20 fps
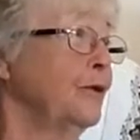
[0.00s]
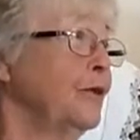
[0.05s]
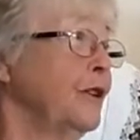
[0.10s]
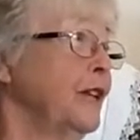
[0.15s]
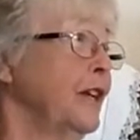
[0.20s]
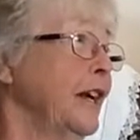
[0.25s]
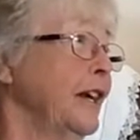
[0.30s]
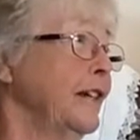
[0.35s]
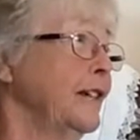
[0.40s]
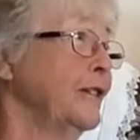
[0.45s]
in
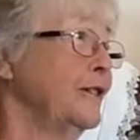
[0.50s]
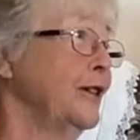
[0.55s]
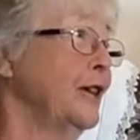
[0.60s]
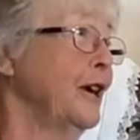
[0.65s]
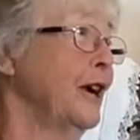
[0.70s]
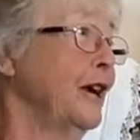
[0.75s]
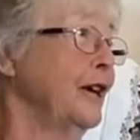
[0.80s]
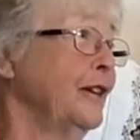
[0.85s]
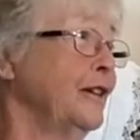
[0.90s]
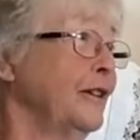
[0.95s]

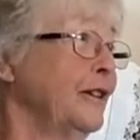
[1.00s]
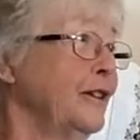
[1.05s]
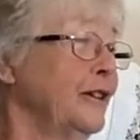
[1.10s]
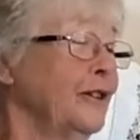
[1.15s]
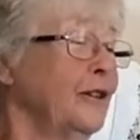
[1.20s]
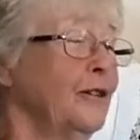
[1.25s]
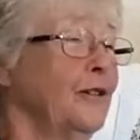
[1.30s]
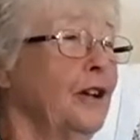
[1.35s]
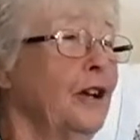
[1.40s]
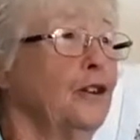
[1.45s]
ASIAC and
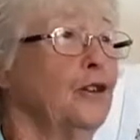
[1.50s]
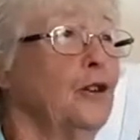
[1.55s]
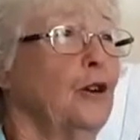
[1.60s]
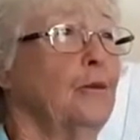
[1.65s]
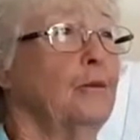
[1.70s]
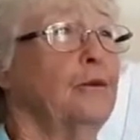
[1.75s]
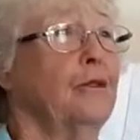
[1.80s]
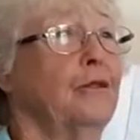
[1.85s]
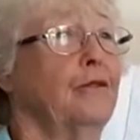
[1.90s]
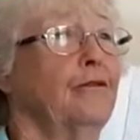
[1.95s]
had
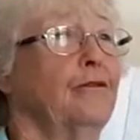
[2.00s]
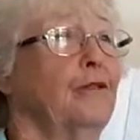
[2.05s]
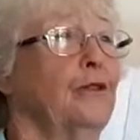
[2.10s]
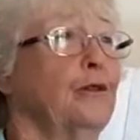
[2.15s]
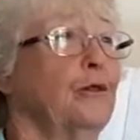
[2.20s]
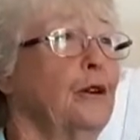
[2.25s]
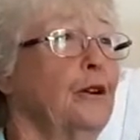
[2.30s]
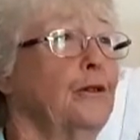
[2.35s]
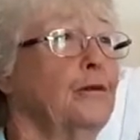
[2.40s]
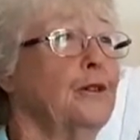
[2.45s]
adopted
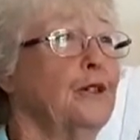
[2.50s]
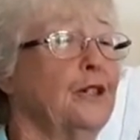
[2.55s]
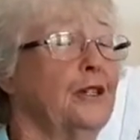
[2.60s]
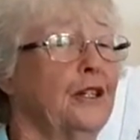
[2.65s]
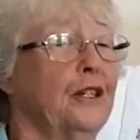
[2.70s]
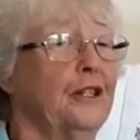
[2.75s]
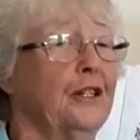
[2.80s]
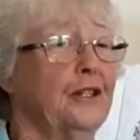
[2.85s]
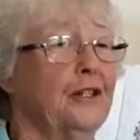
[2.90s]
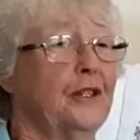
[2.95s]
4
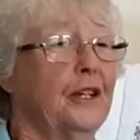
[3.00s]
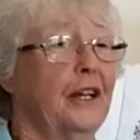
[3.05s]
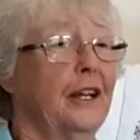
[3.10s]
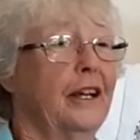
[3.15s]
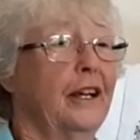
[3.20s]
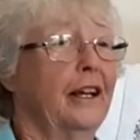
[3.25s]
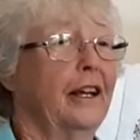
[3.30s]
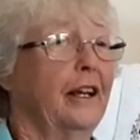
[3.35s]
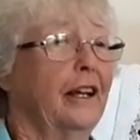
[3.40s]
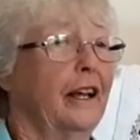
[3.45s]
overseas.
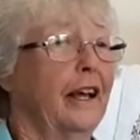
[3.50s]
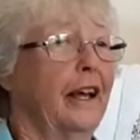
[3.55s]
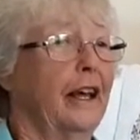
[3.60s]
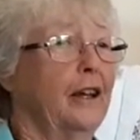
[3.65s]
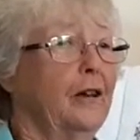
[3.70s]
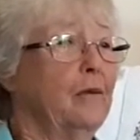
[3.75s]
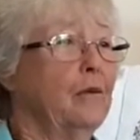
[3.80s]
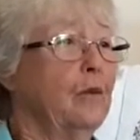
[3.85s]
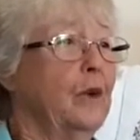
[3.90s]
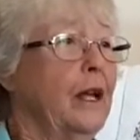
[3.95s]

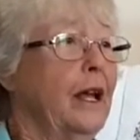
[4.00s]
And we